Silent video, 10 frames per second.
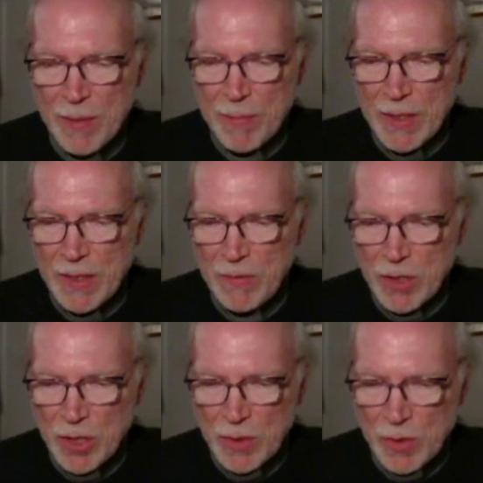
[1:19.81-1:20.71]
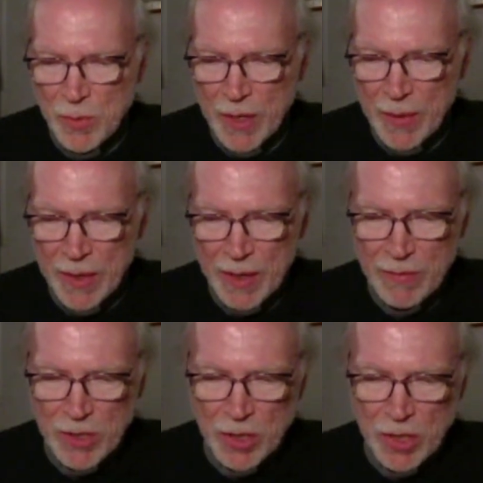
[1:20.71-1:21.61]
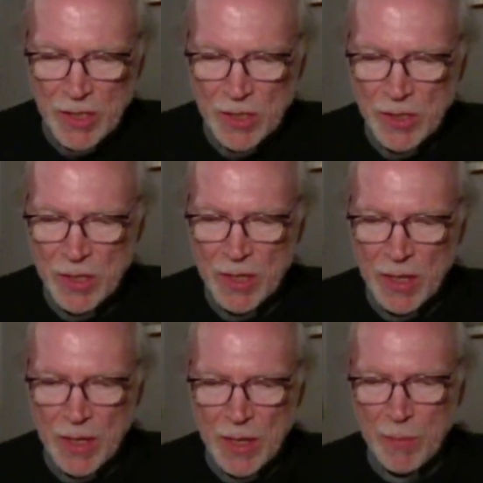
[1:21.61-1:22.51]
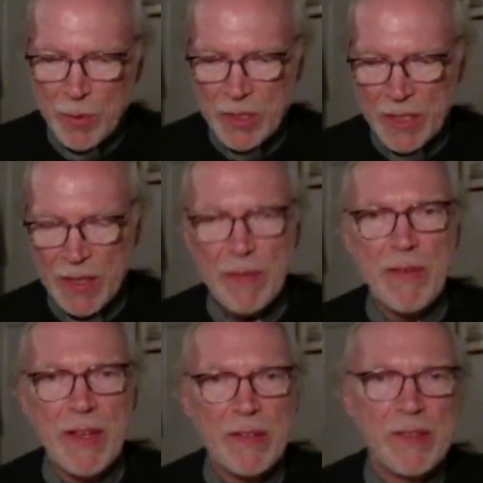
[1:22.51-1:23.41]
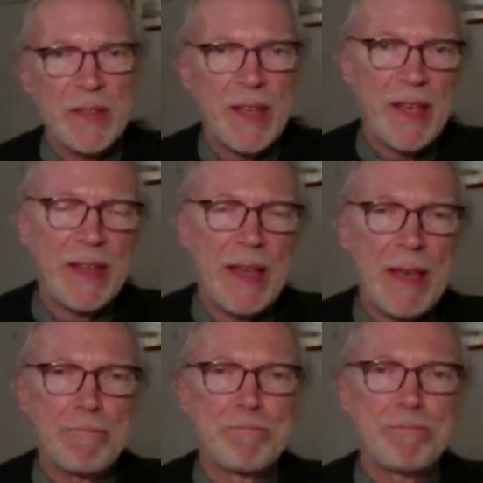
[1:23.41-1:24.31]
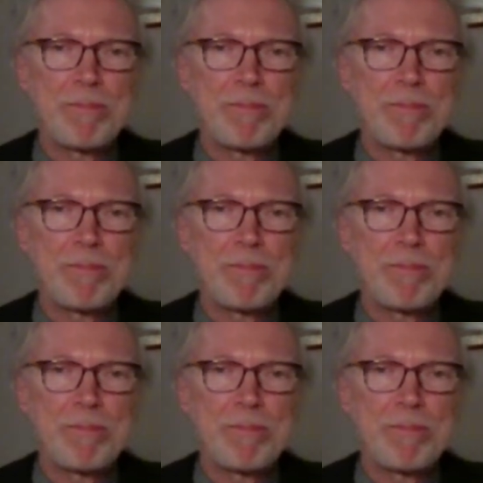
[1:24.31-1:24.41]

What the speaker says: many of the Jews were going over to Jesus and putting their faith in him.